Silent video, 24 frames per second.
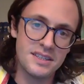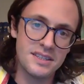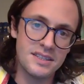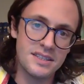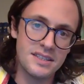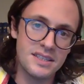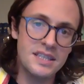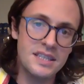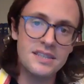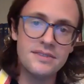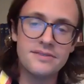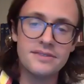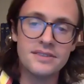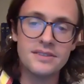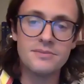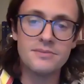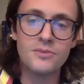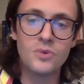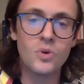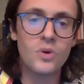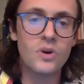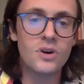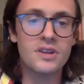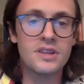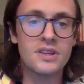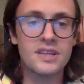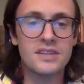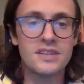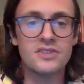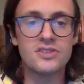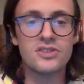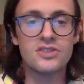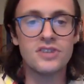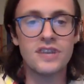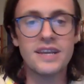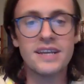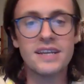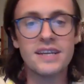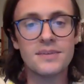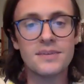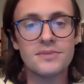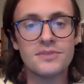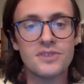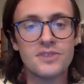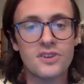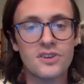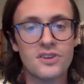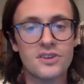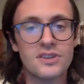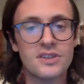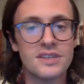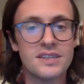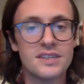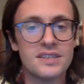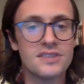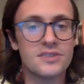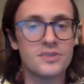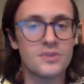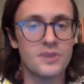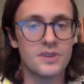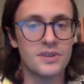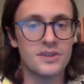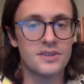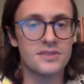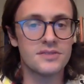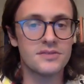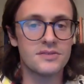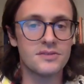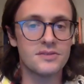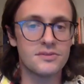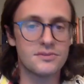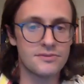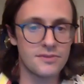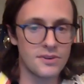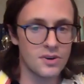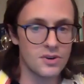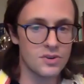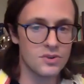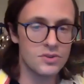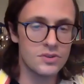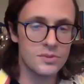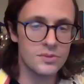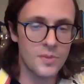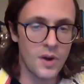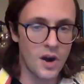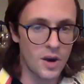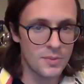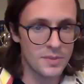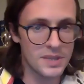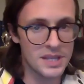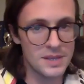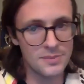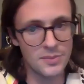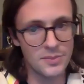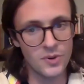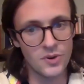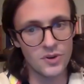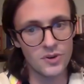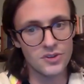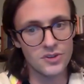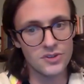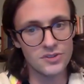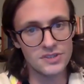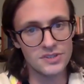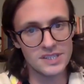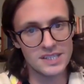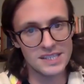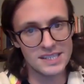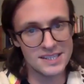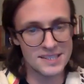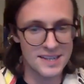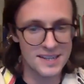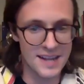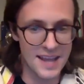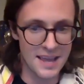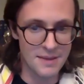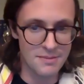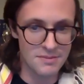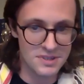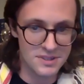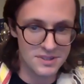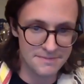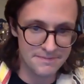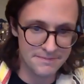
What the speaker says: even more than Jacob turned Israel, for whom our people is named.